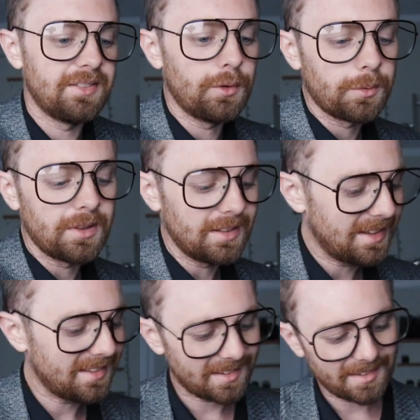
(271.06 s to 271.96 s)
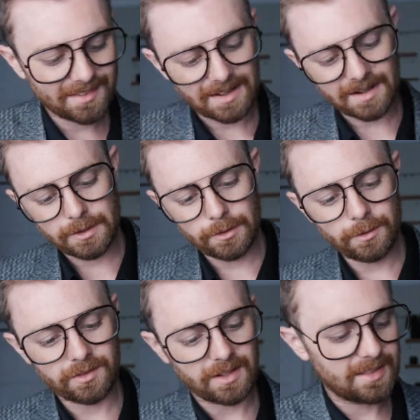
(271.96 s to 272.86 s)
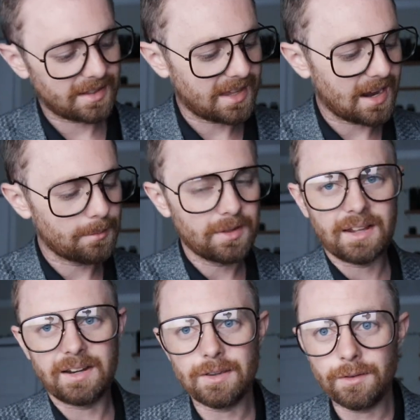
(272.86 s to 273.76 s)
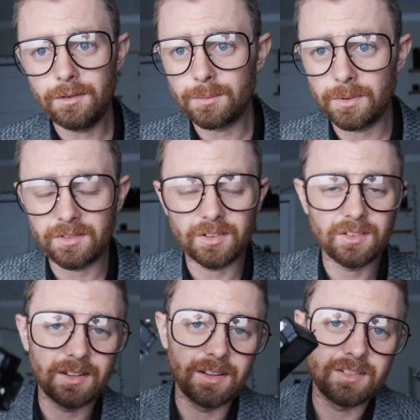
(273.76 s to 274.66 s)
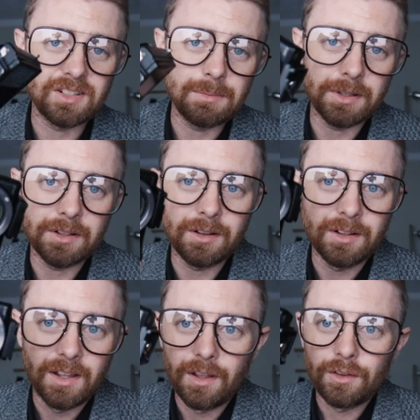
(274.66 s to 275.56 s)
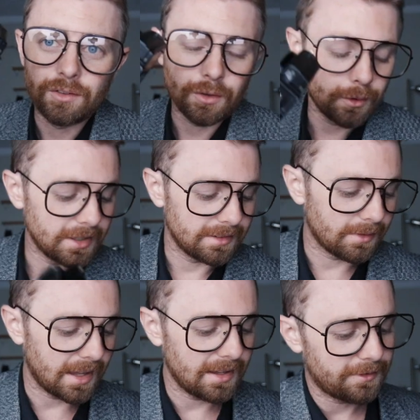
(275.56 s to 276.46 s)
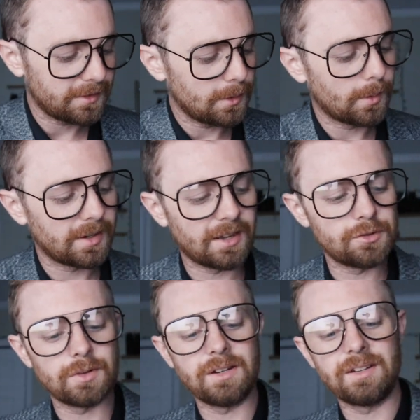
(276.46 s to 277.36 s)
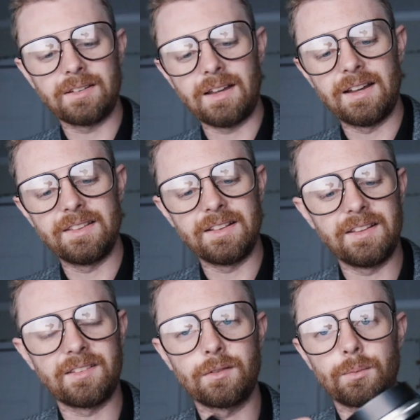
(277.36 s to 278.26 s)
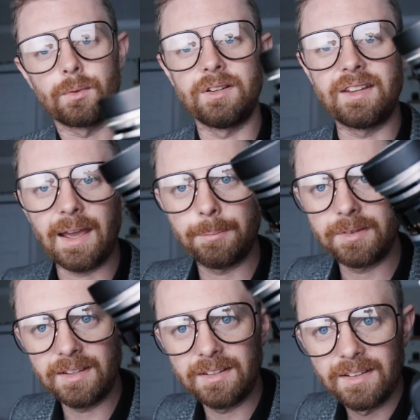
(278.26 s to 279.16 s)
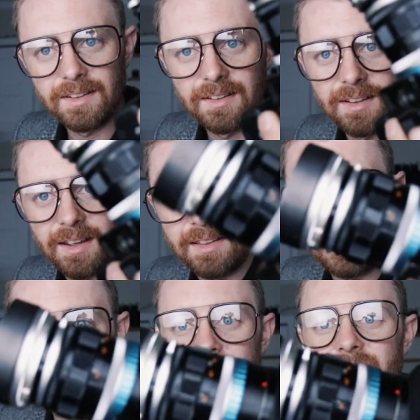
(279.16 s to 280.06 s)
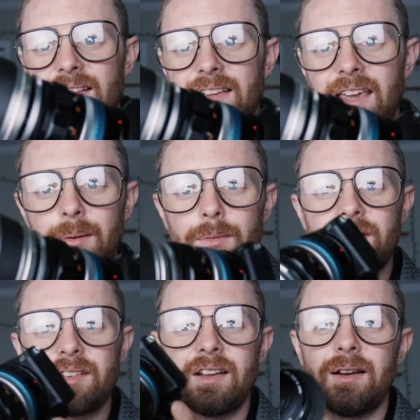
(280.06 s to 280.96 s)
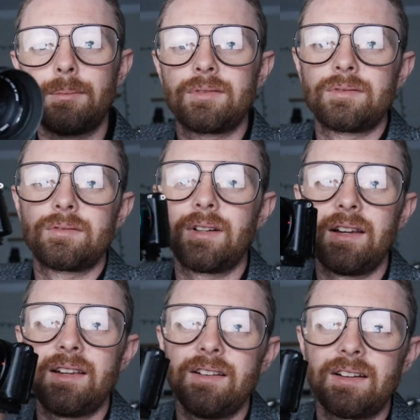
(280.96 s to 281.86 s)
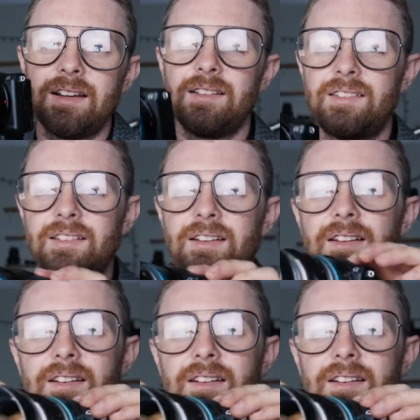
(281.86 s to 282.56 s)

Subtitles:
Those were the lenses that I used. And the camera that I used was just a cheap little Sony A5100. The lenses were adapted. And that is the camera setup right here, guys.